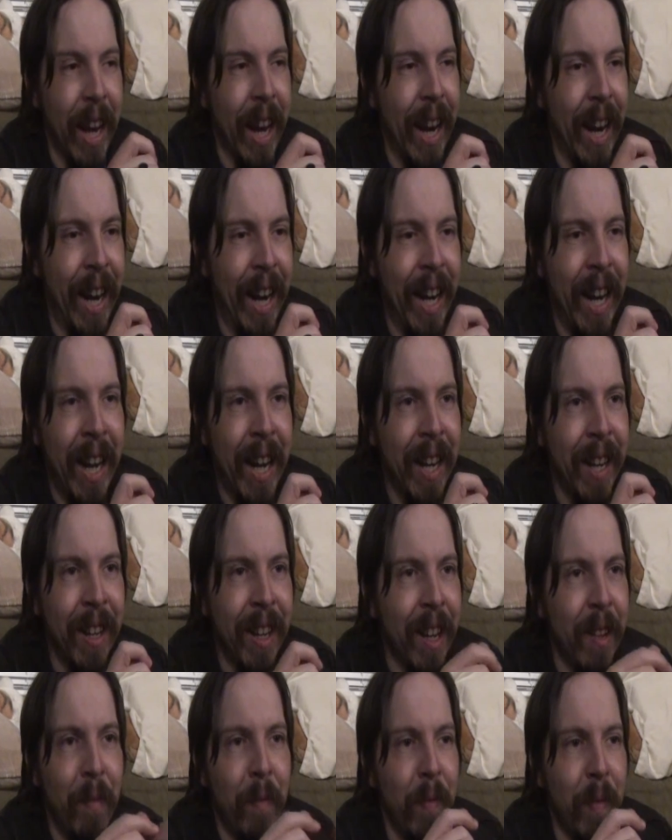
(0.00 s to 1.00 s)

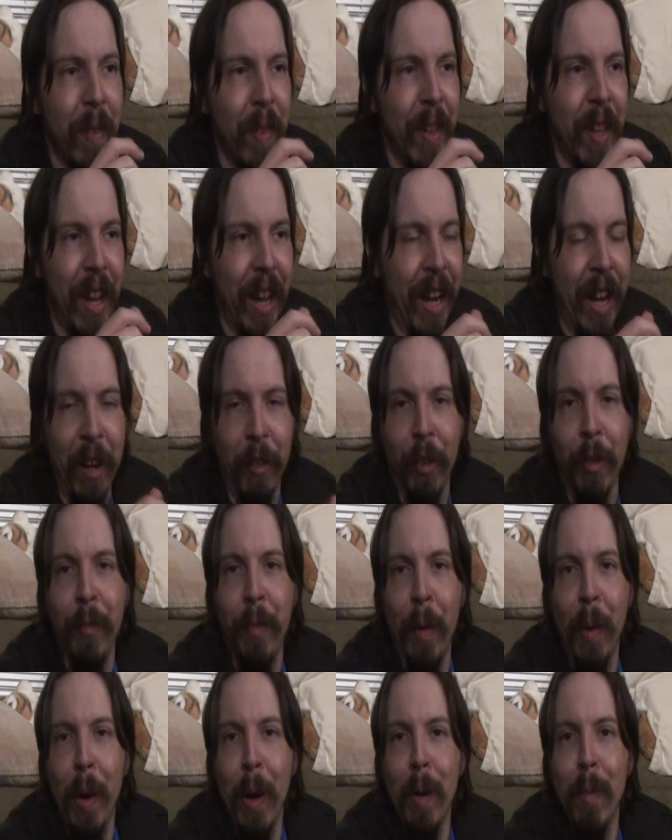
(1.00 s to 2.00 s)
and he's
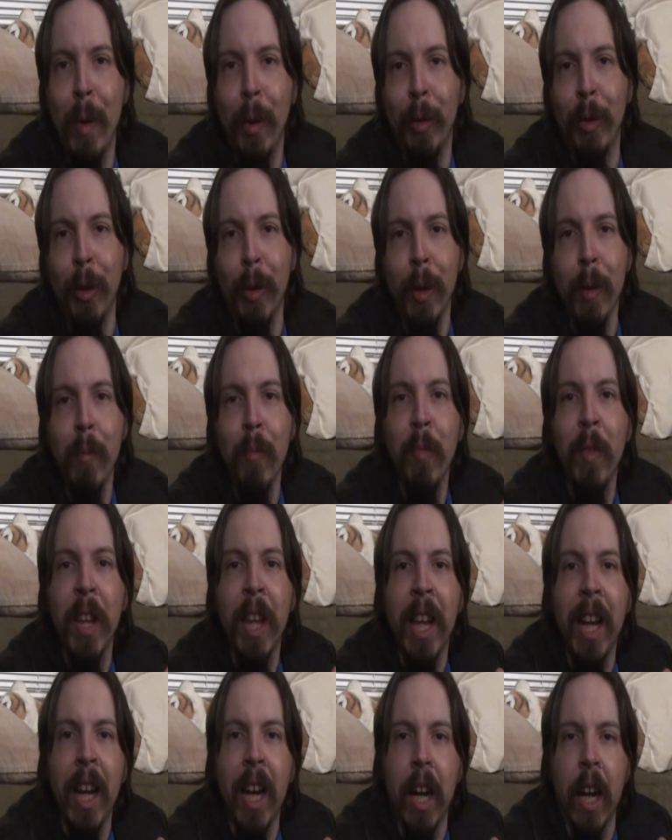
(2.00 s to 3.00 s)
invulnerable to him
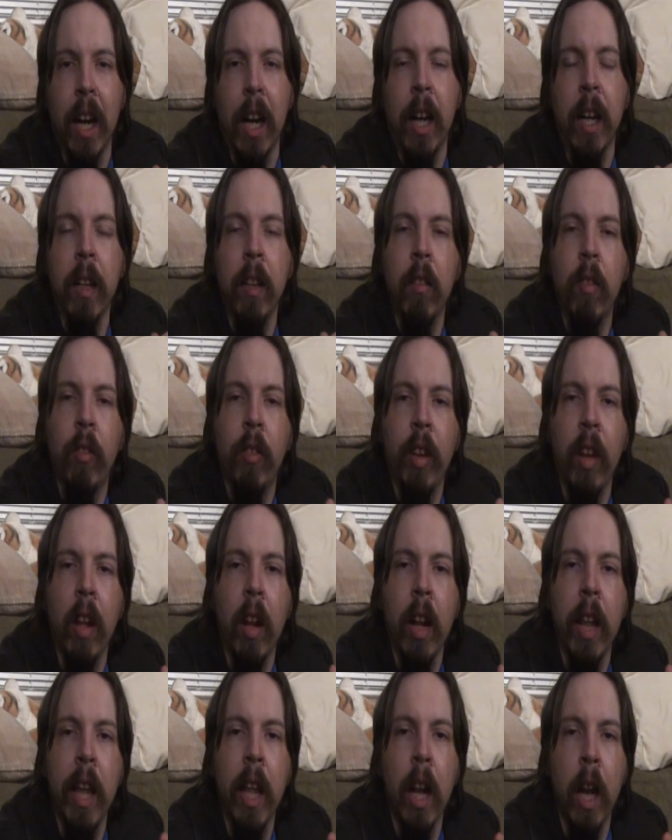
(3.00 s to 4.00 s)

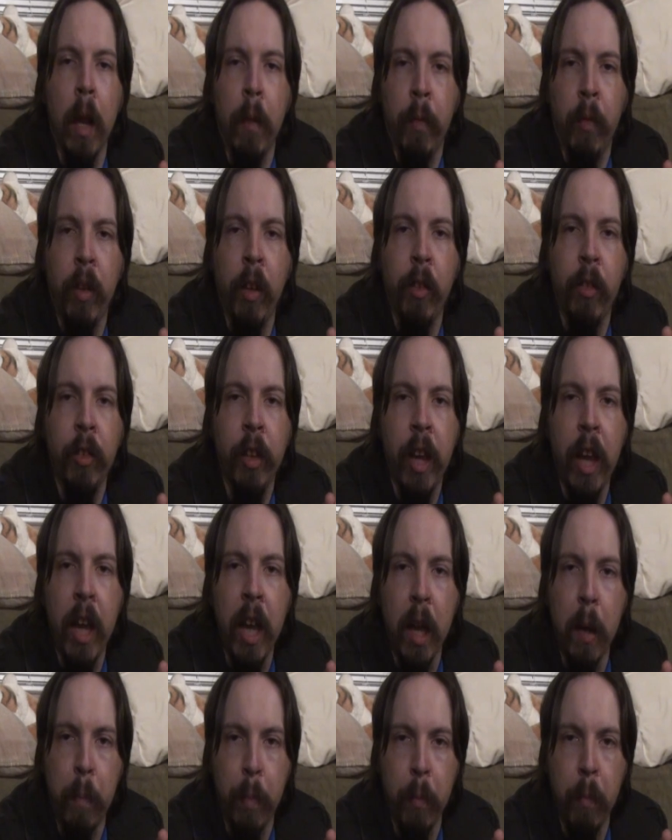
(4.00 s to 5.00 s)
until he lifts his
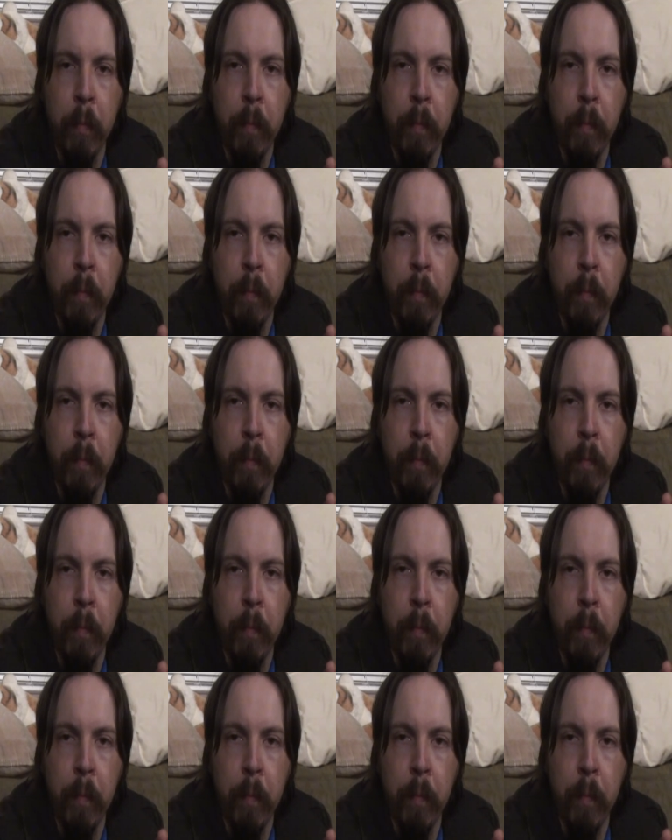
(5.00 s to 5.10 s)
cape.